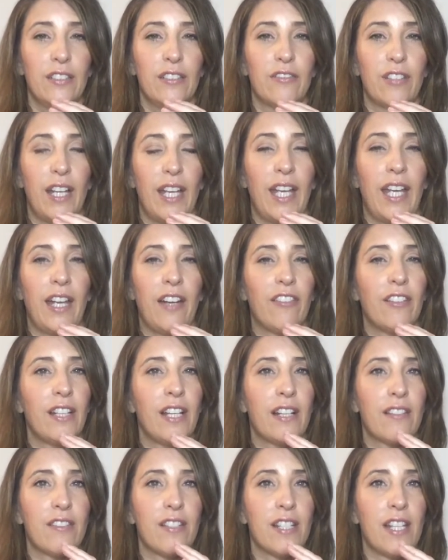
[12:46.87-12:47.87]
right here and
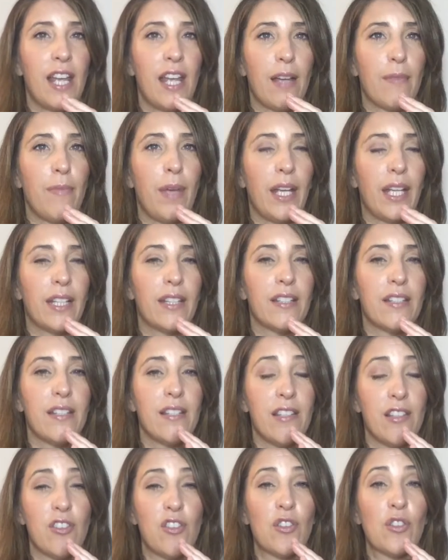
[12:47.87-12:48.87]
now today, I'm making the
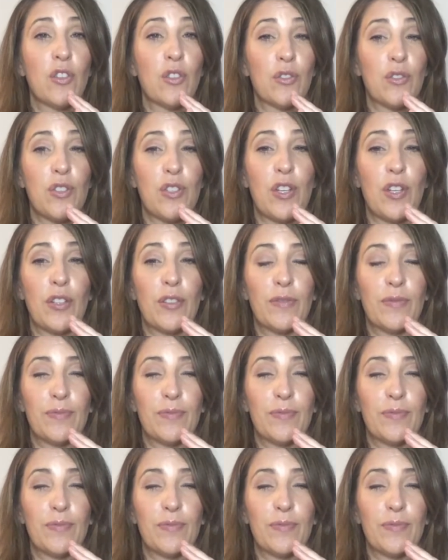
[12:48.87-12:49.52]
decision not to.